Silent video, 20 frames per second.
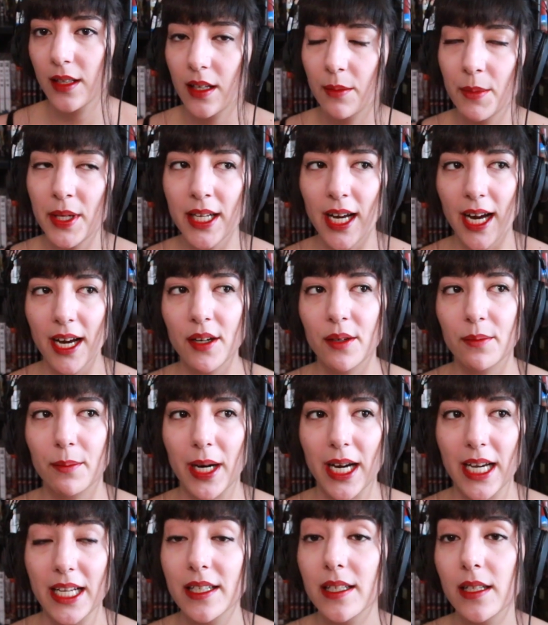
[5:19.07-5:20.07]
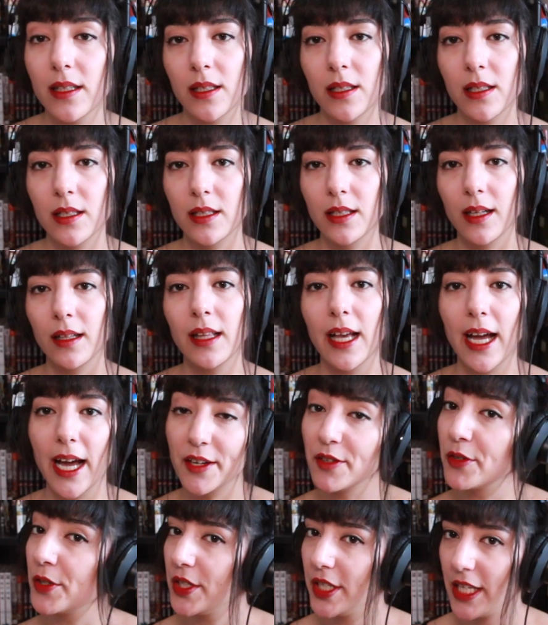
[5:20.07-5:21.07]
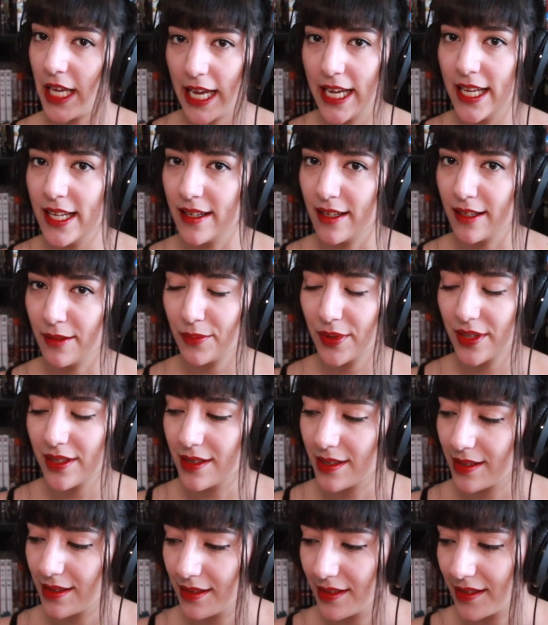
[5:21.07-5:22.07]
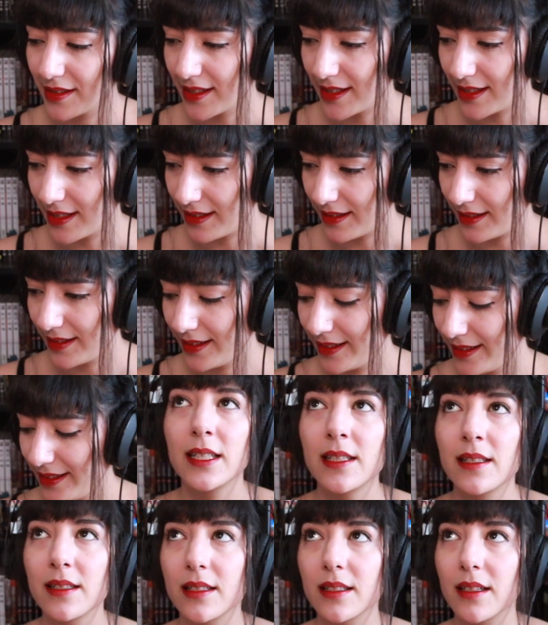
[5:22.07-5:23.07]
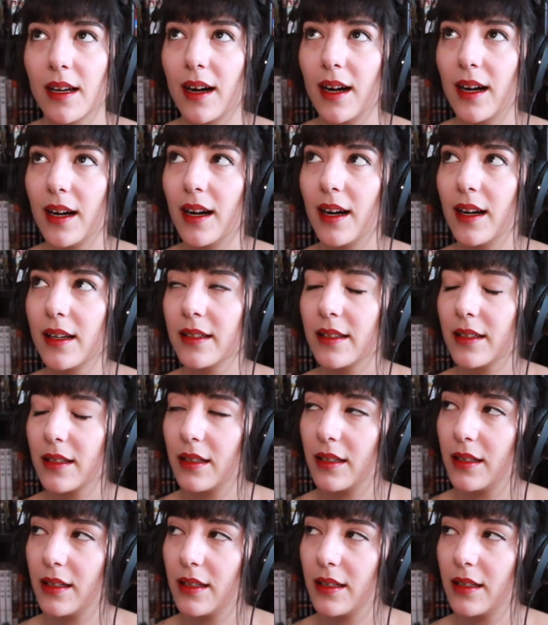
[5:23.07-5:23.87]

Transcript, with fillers: I mean, I don't mind. It's still entertaining, but still, it's not